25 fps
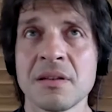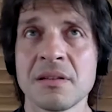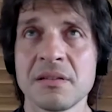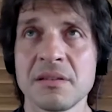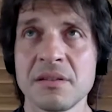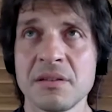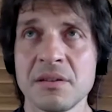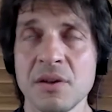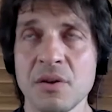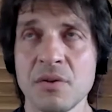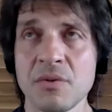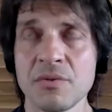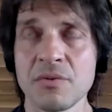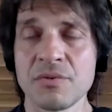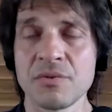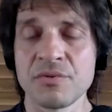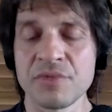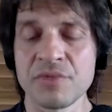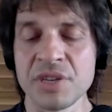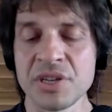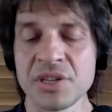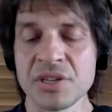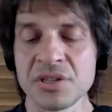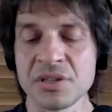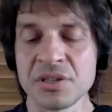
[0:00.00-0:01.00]
you know,
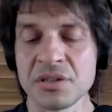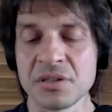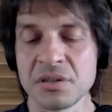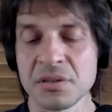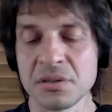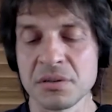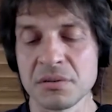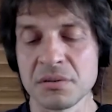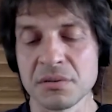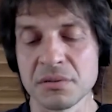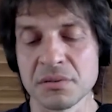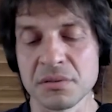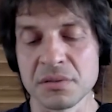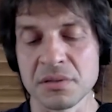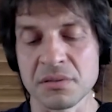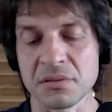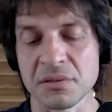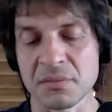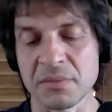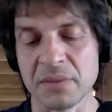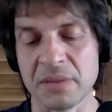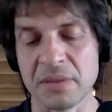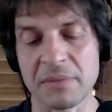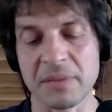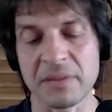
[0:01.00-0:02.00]
reintroduced
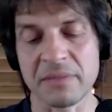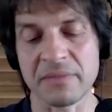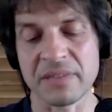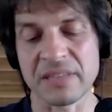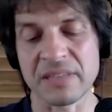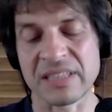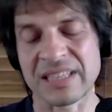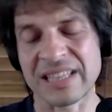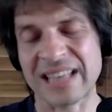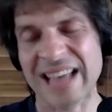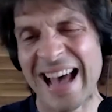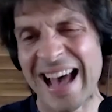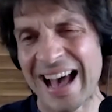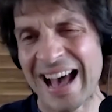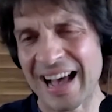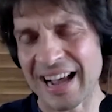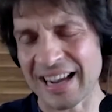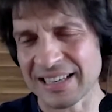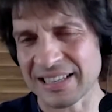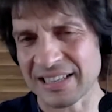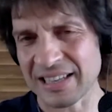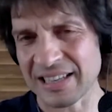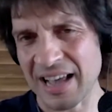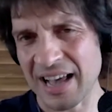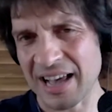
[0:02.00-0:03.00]
or maybe even
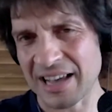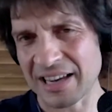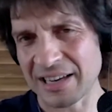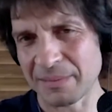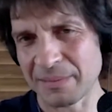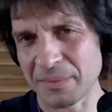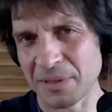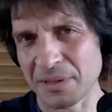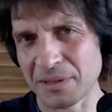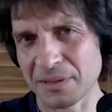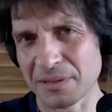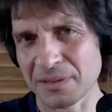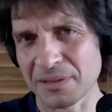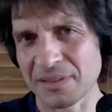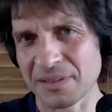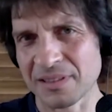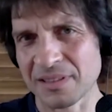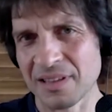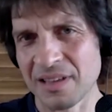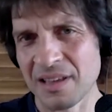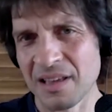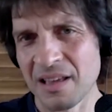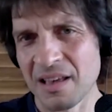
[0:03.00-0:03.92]
tagged animals.